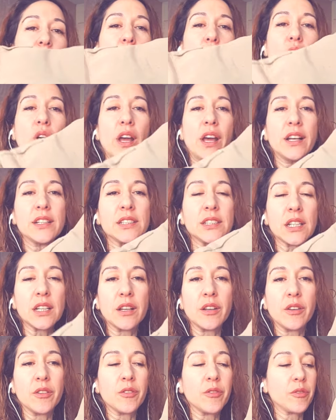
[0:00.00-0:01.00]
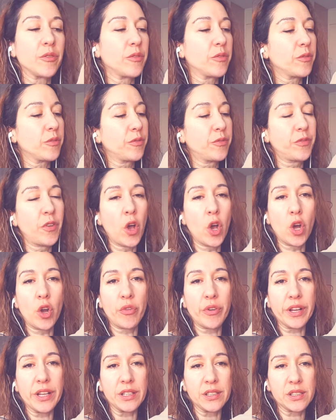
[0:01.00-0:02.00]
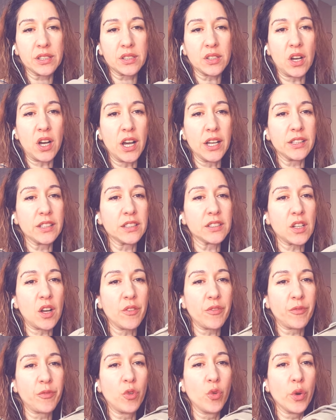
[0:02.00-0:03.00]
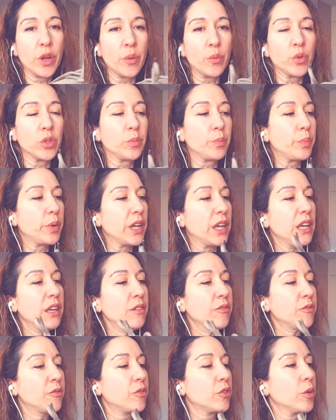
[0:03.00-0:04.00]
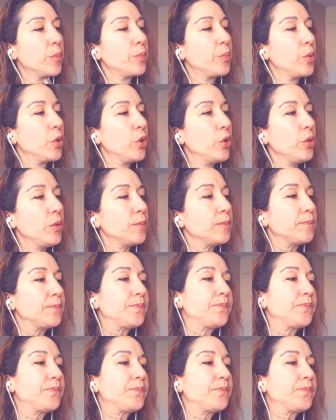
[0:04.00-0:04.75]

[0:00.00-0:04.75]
not as furry inside as I thought it would be for a boot.